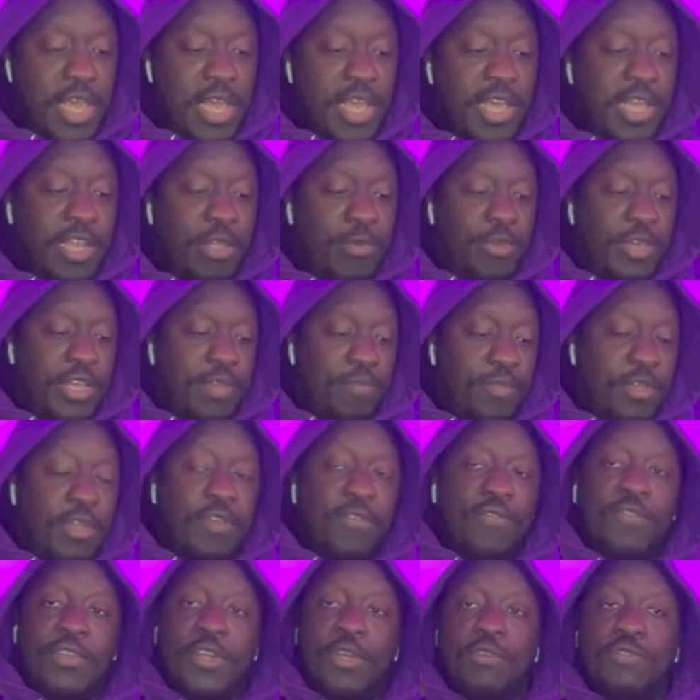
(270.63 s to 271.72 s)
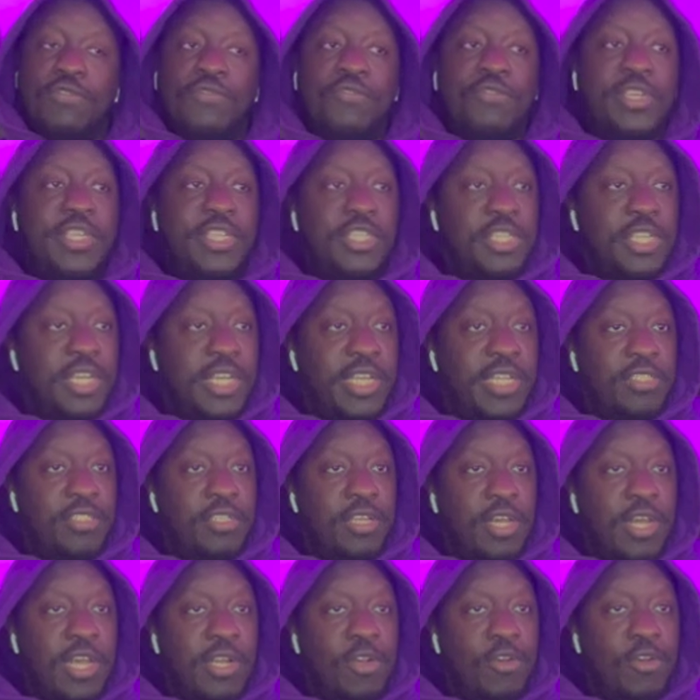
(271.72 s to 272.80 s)
Anyway, for those 3 shares,
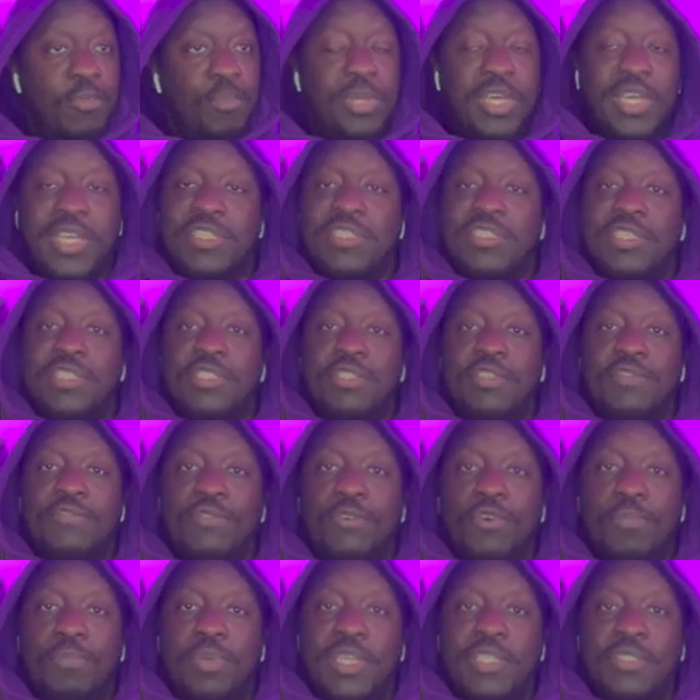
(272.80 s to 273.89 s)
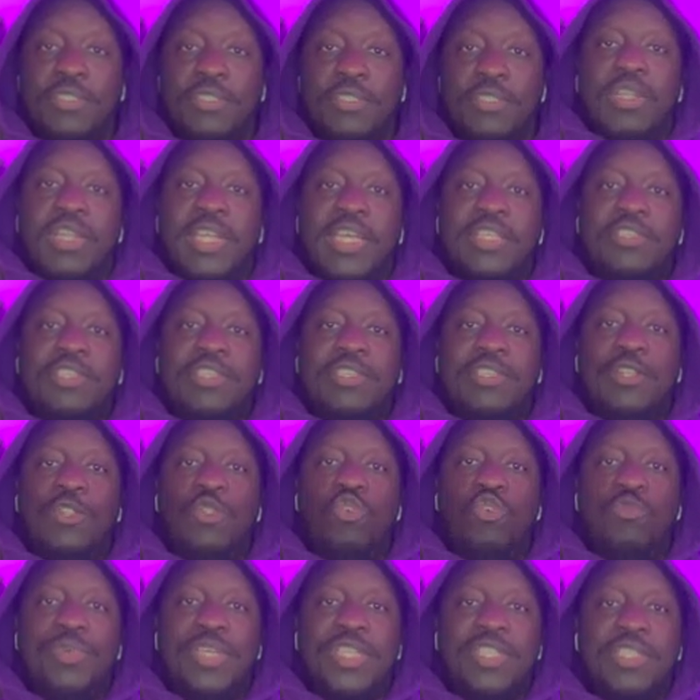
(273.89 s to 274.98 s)
I got paid 64p. Next is
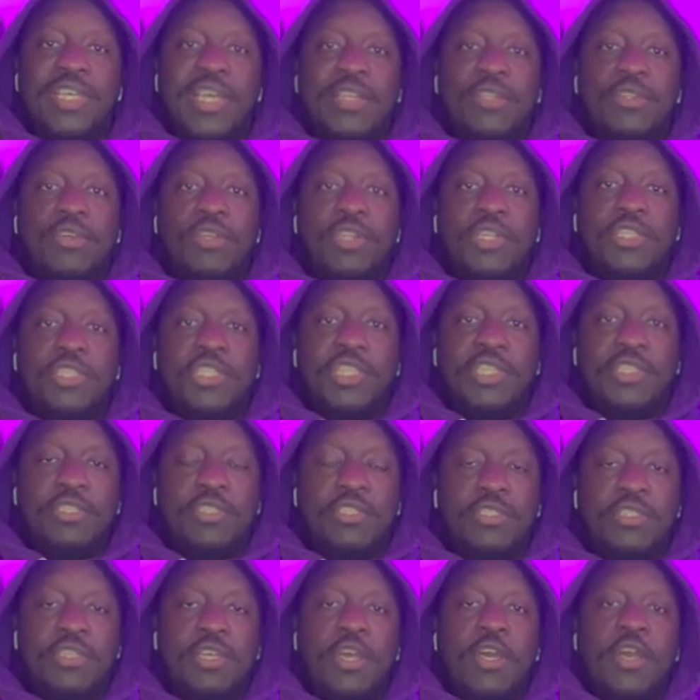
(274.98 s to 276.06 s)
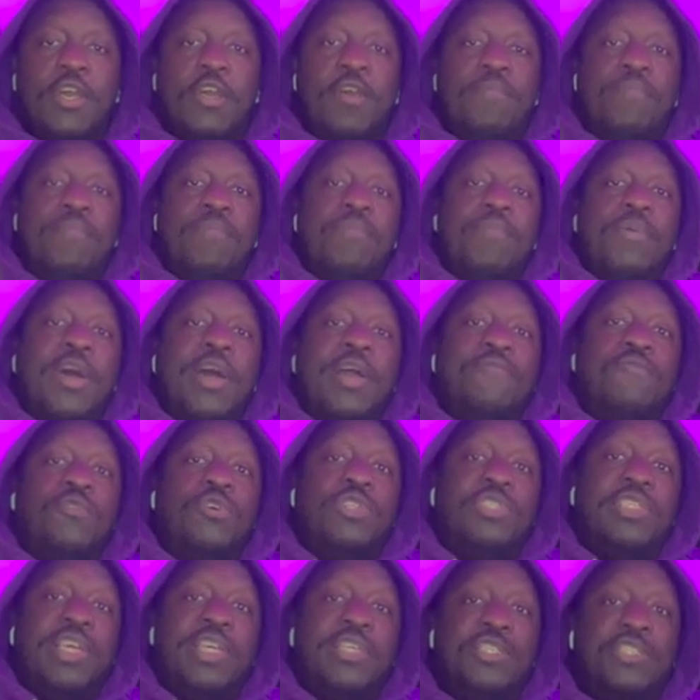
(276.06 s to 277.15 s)
Lumen Technologies. I've got
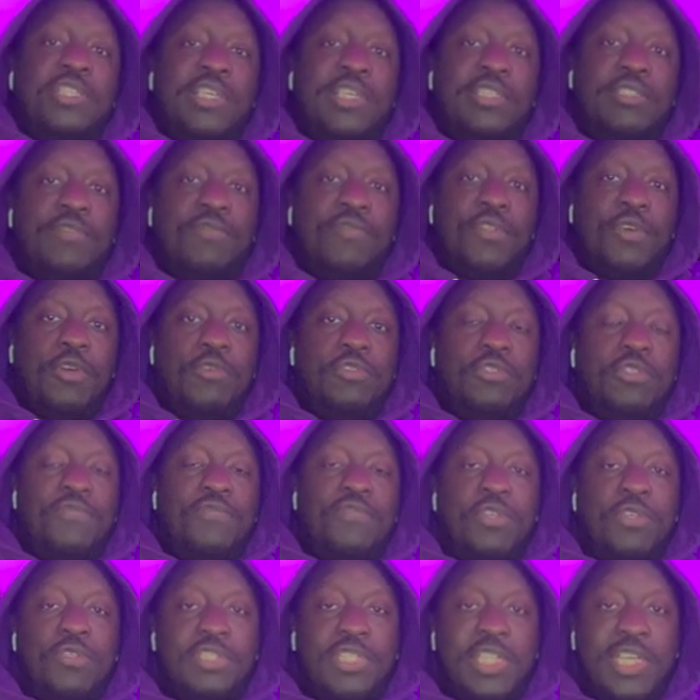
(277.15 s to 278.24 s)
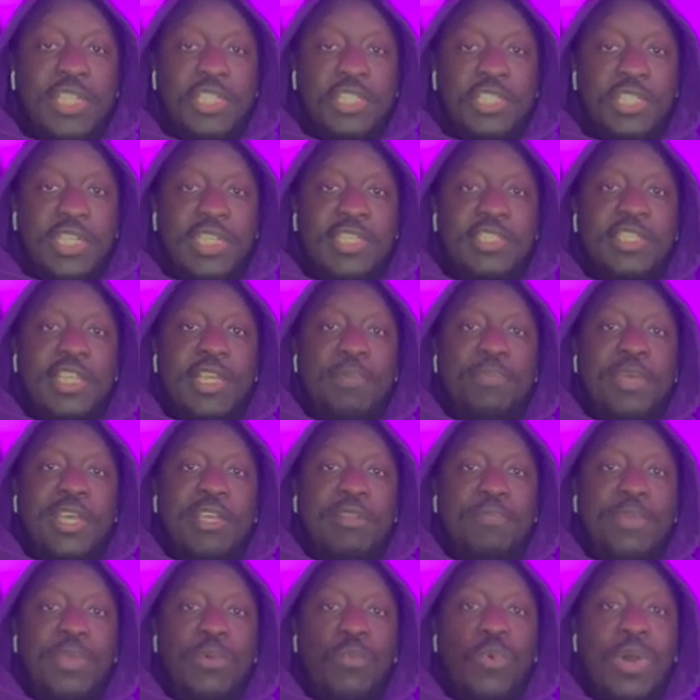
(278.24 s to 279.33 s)
10 shares of those, and for those 10 shares, they
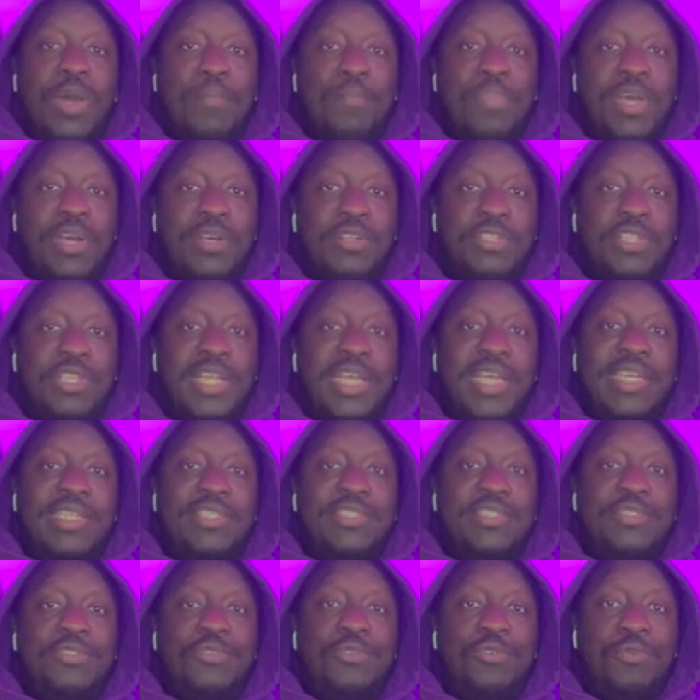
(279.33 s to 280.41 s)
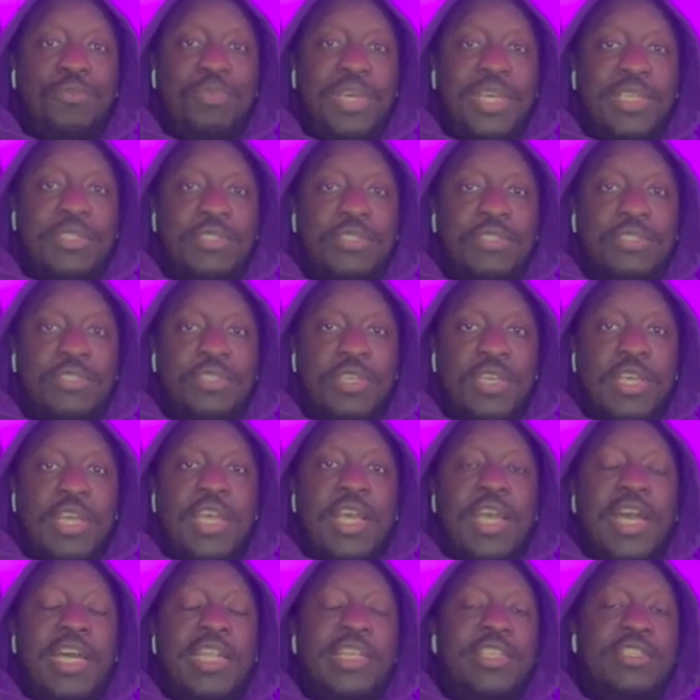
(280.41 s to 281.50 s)
paid me £1.82.
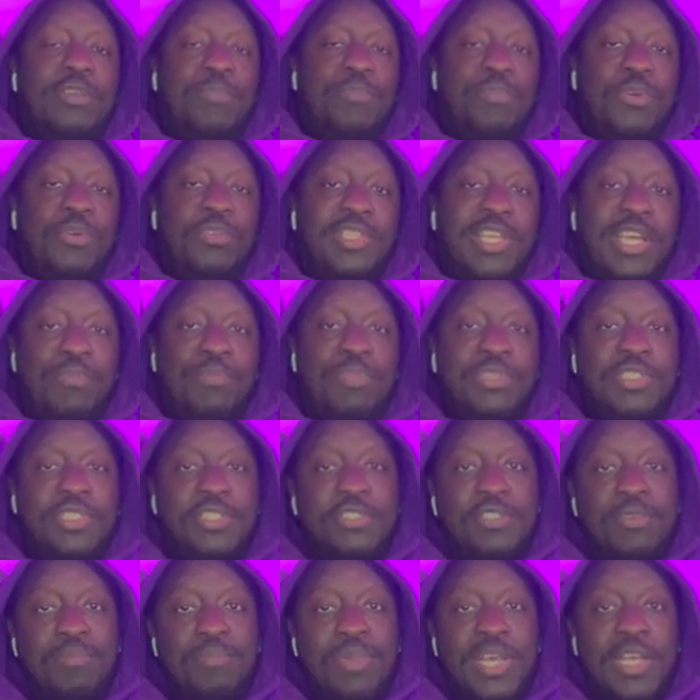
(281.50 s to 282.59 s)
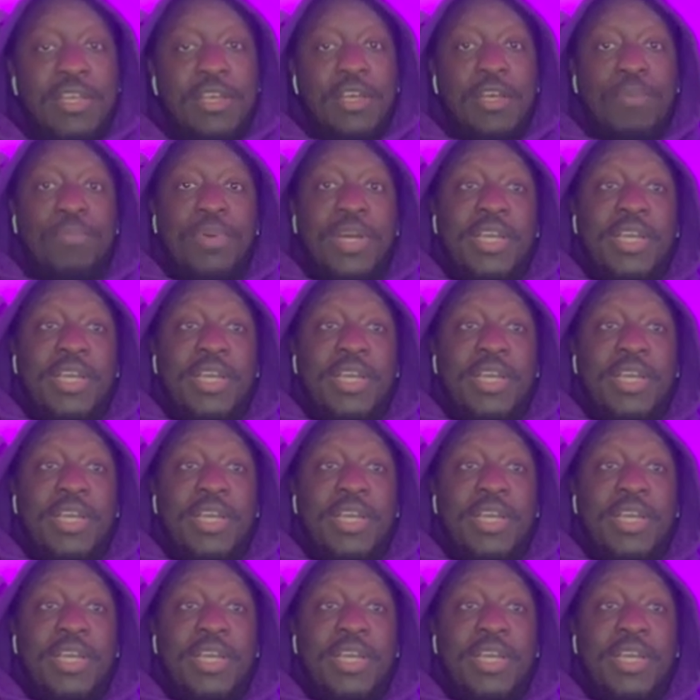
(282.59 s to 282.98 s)
I need to build that position back up.